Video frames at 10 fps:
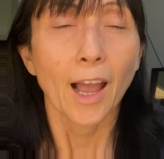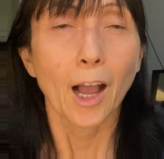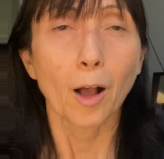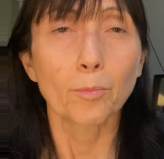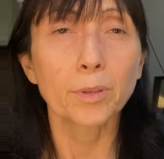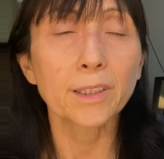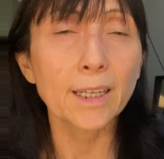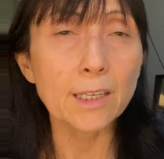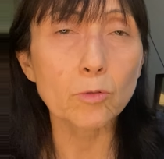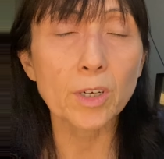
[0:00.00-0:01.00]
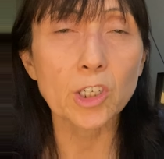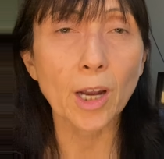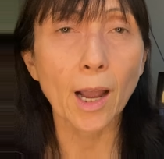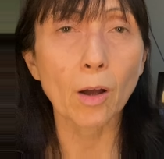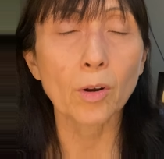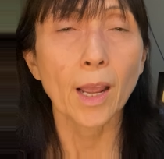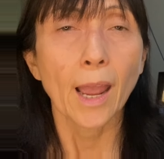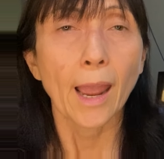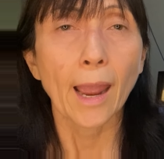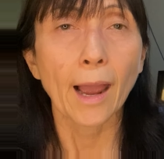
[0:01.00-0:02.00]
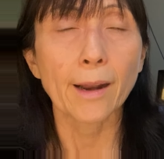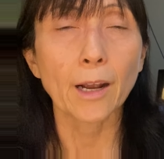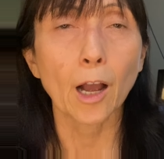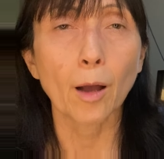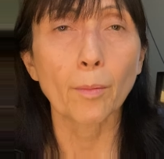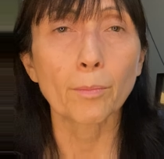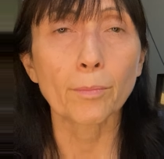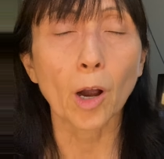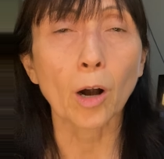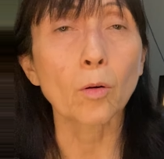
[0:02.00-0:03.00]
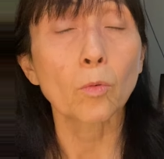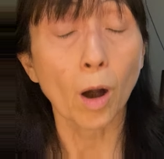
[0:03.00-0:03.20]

Um, please reach out at um, our,